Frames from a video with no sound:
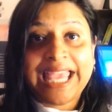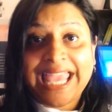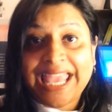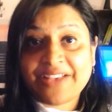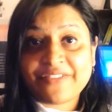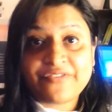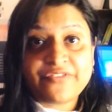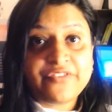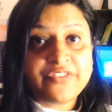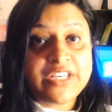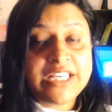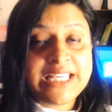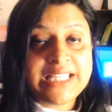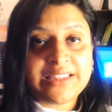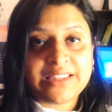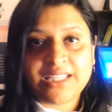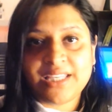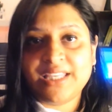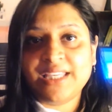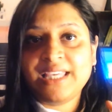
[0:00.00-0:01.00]

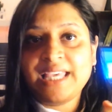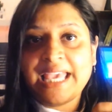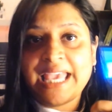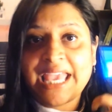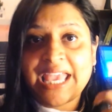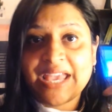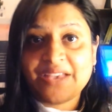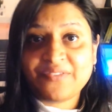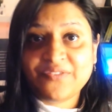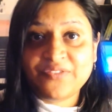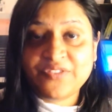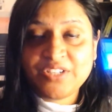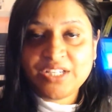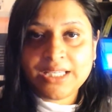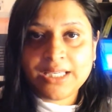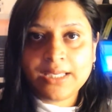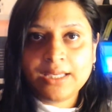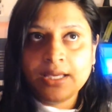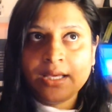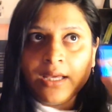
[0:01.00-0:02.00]
everything,
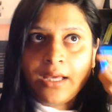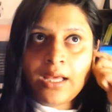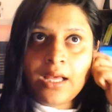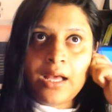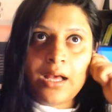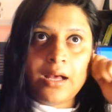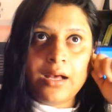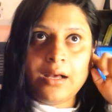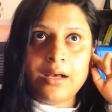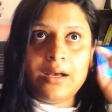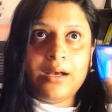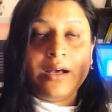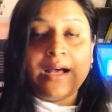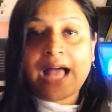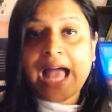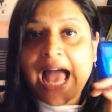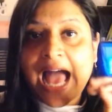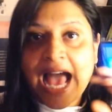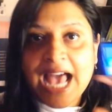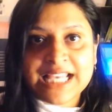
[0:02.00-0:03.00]
every
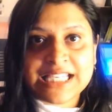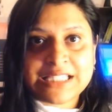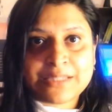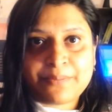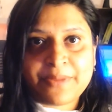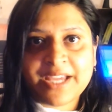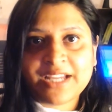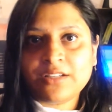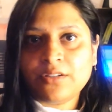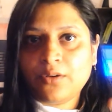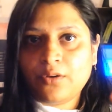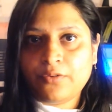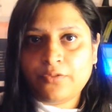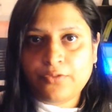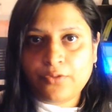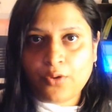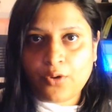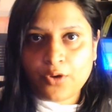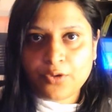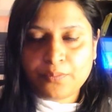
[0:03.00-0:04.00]
aspect of
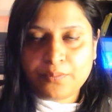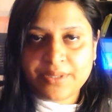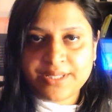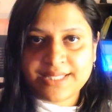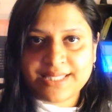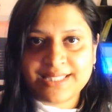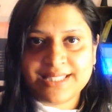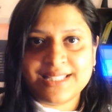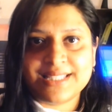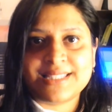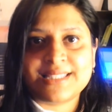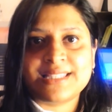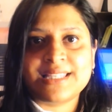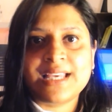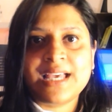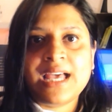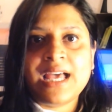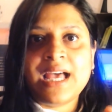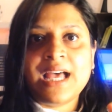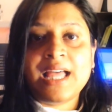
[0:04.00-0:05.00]
your business.
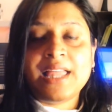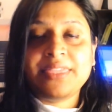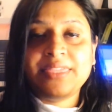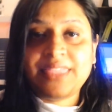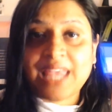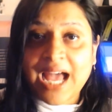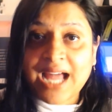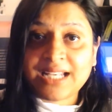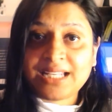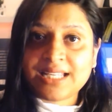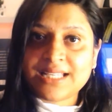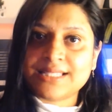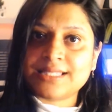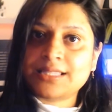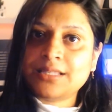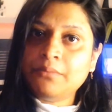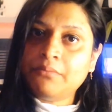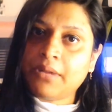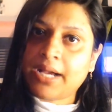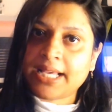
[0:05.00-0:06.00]
That is
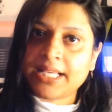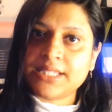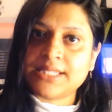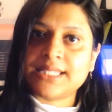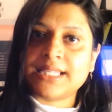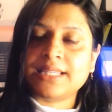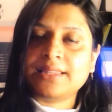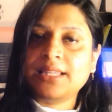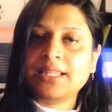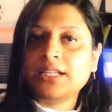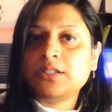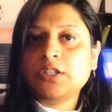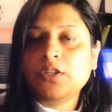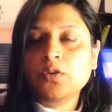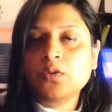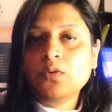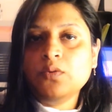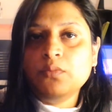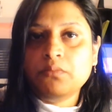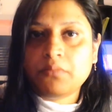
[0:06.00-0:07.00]
the mindset that
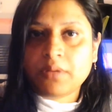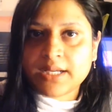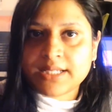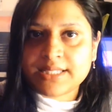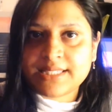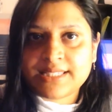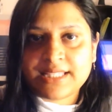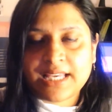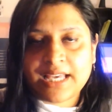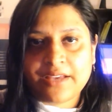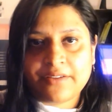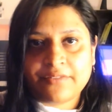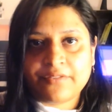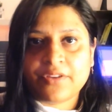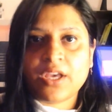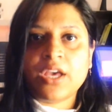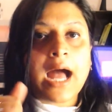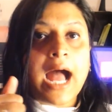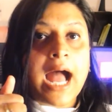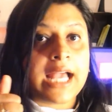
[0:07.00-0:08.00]
you must have.
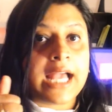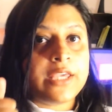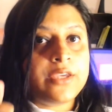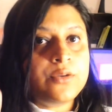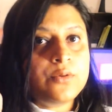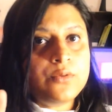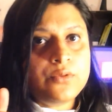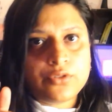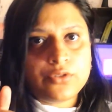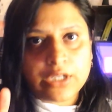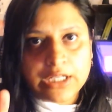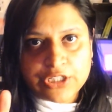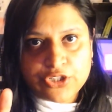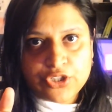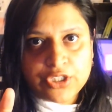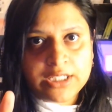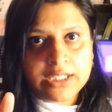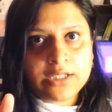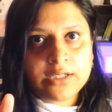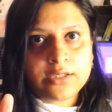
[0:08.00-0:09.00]
Are you
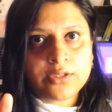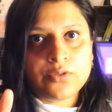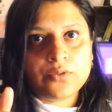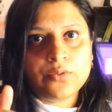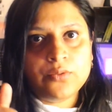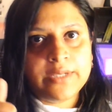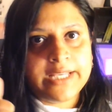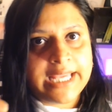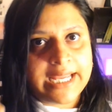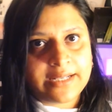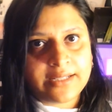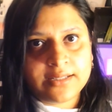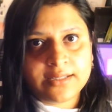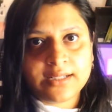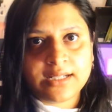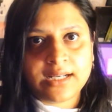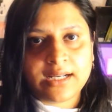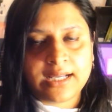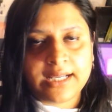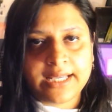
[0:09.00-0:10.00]
rushing to get a
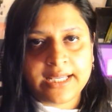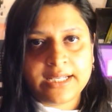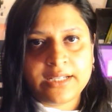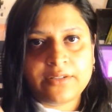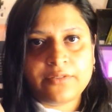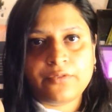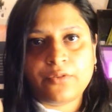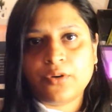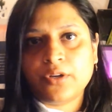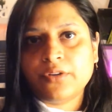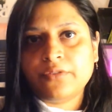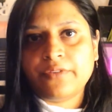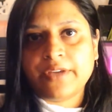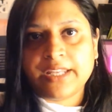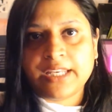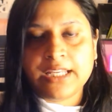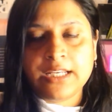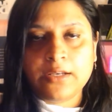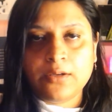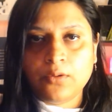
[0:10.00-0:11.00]
client for a
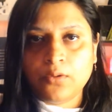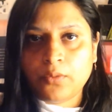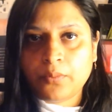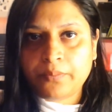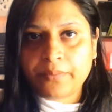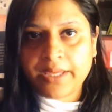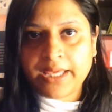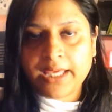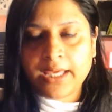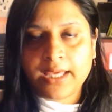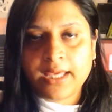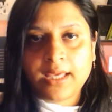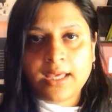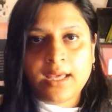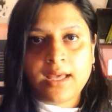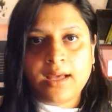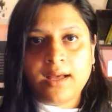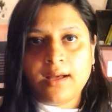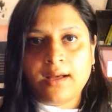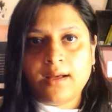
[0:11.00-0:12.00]
very low pay
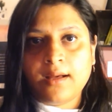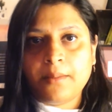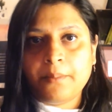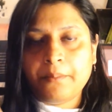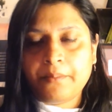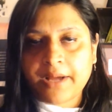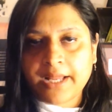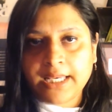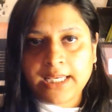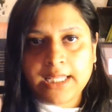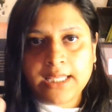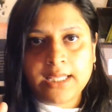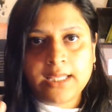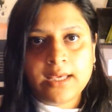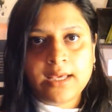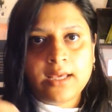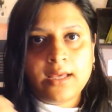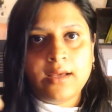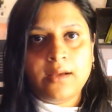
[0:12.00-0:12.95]
money,